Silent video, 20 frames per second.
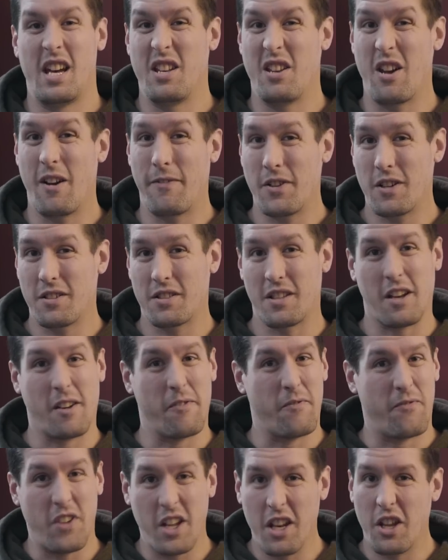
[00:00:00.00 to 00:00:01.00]
Now if there's a
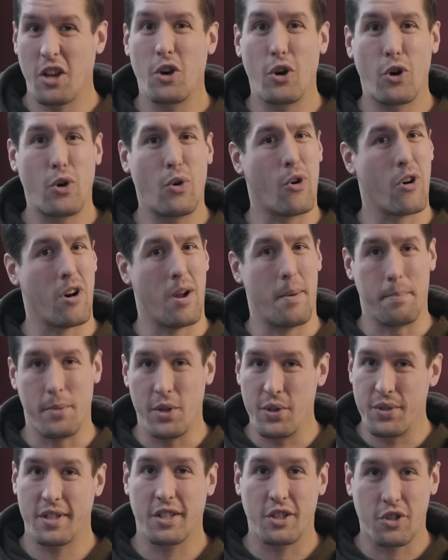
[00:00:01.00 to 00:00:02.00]
video or a
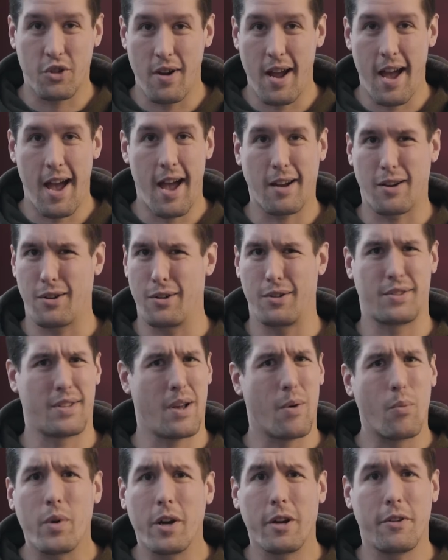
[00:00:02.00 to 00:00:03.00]
music track or
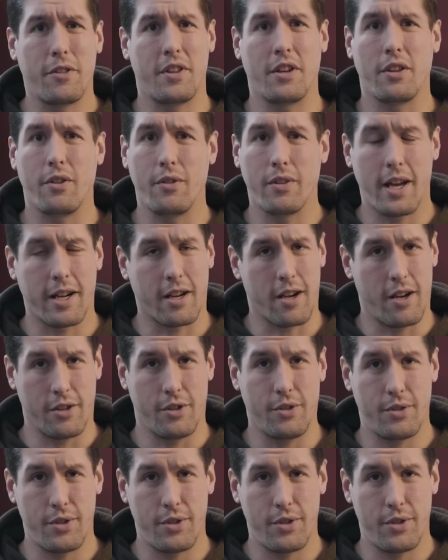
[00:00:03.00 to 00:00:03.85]
some weird thing you like on